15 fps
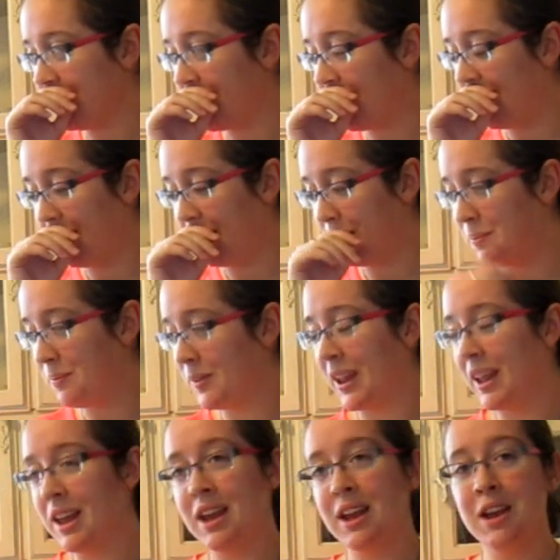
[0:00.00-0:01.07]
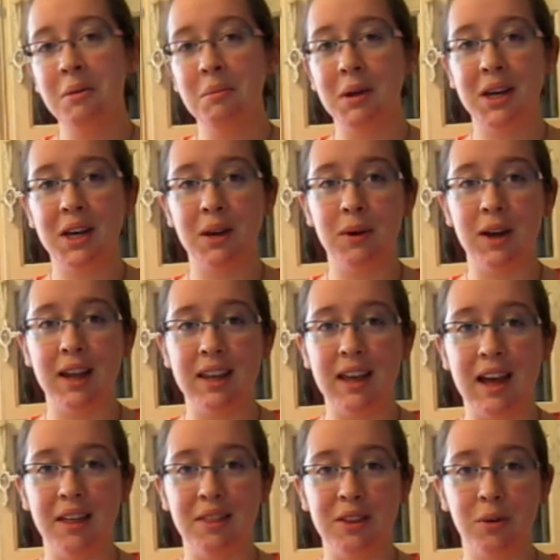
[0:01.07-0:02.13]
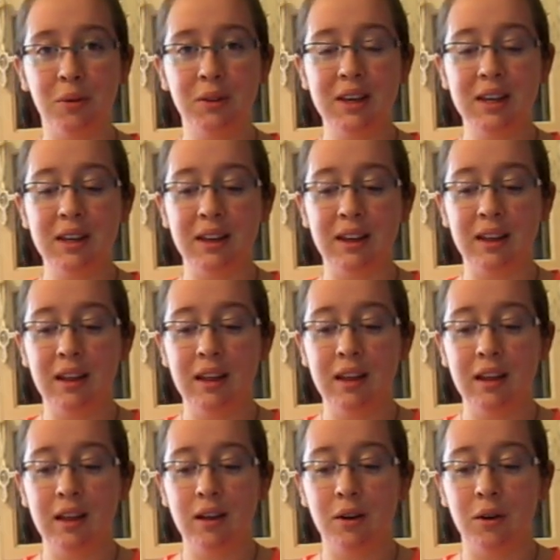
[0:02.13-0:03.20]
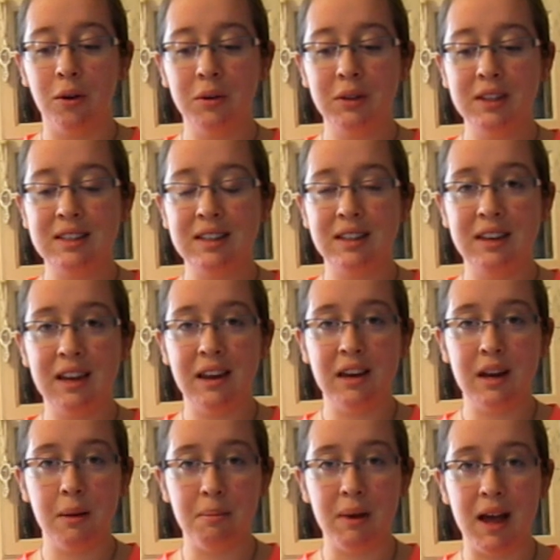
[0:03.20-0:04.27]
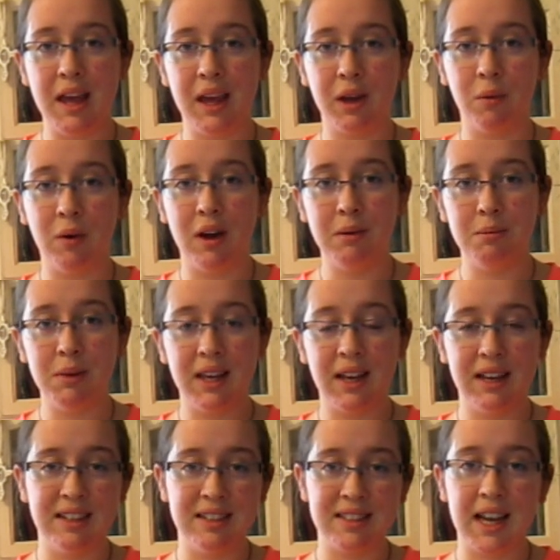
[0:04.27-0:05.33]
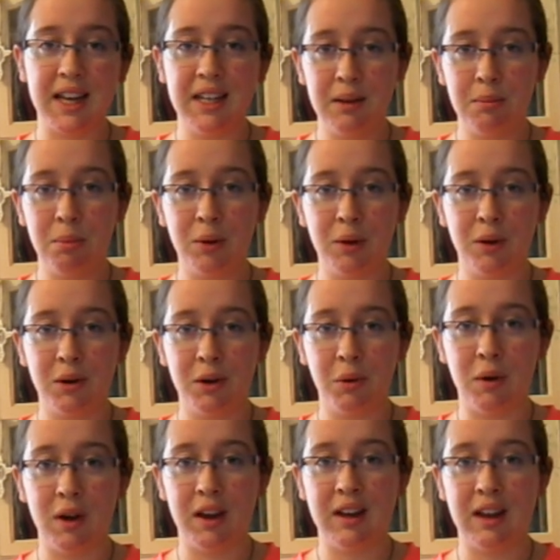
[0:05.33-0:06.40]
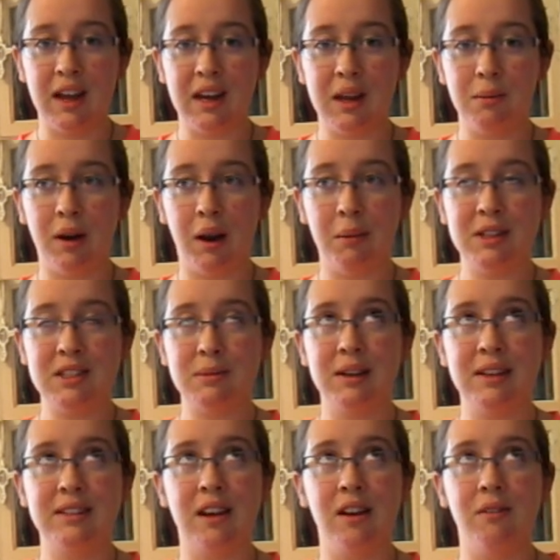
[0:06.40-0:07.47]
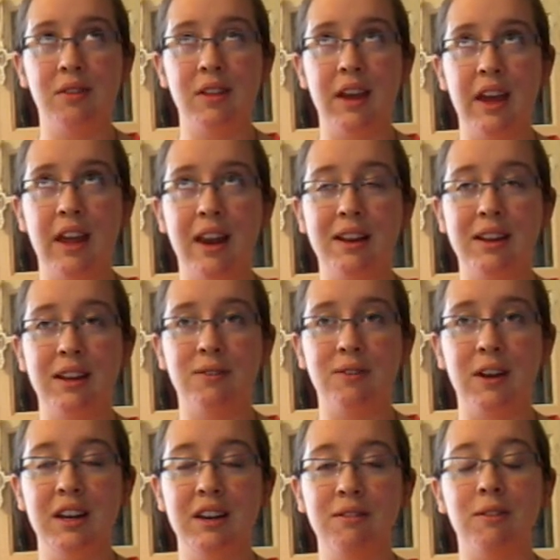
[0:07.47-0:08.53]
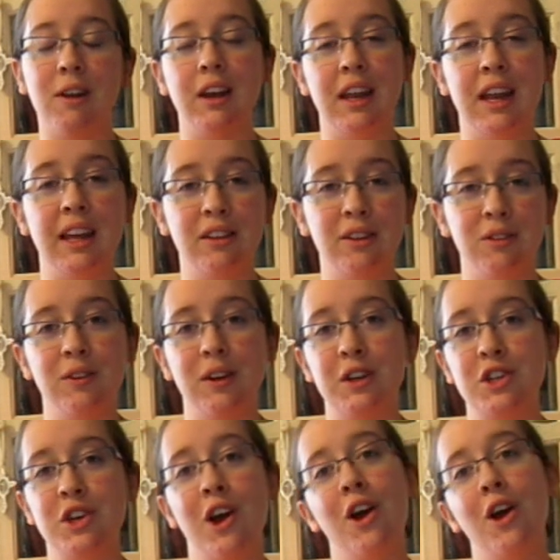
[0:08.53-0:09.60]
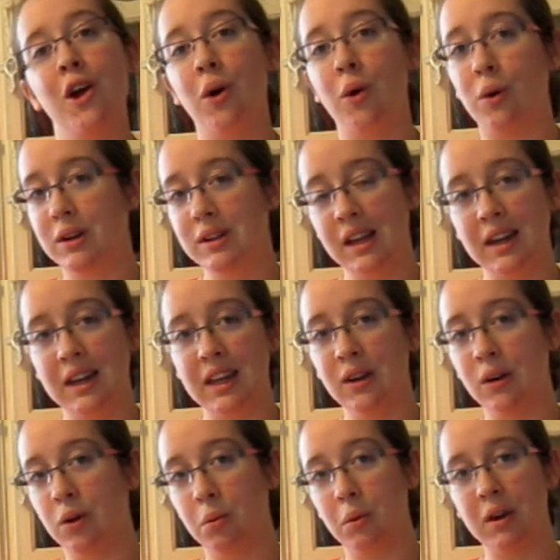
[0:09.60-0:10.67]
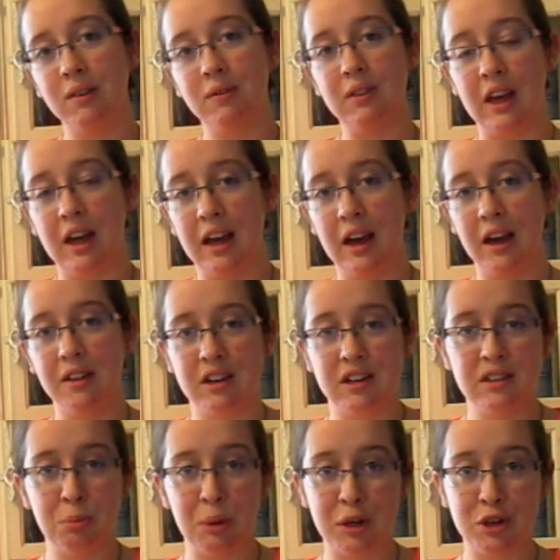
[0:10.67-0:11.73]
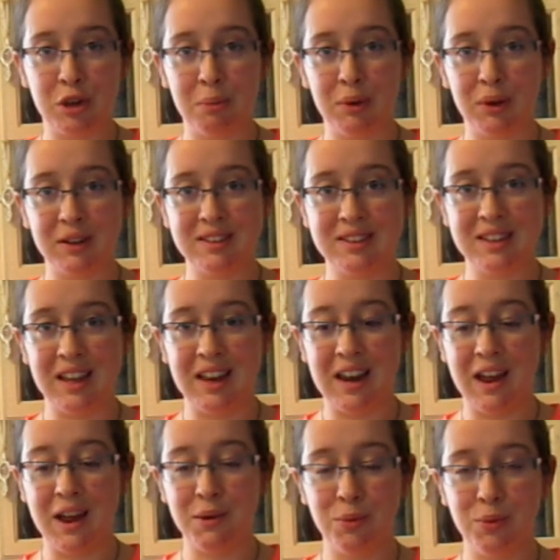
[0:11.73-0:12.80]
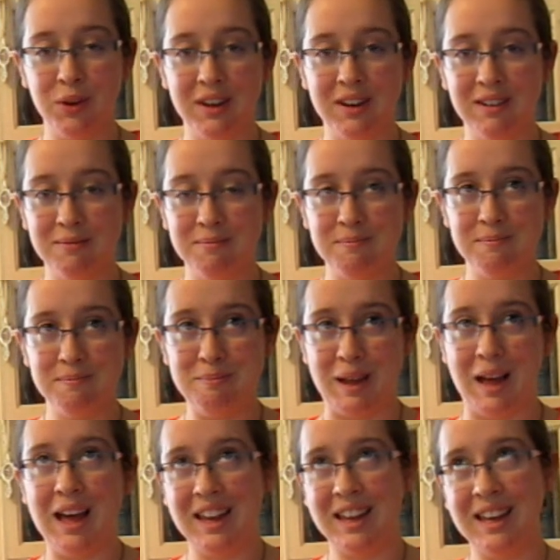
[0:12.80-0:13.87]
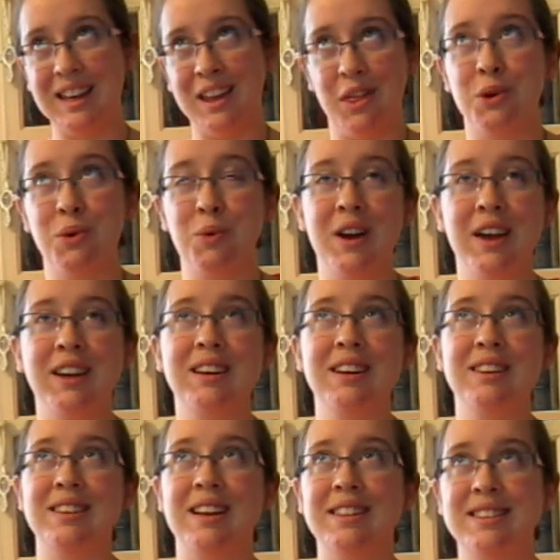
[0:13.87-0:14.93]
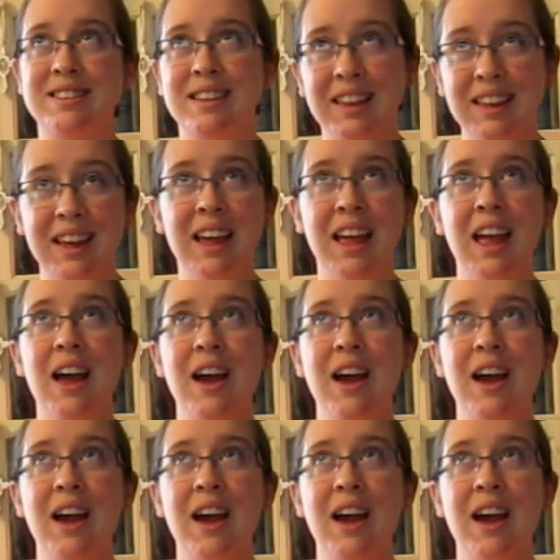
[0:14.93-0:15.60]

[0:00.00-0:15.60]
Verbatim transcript: Um, but anyway, yeah, the only. Only Dylan ended up buying one because I did pre-order one, and I promised myself that if I didn't find a hanklerfish or a yeti or one of the other special books that I wouldn't buy another one because that's silly.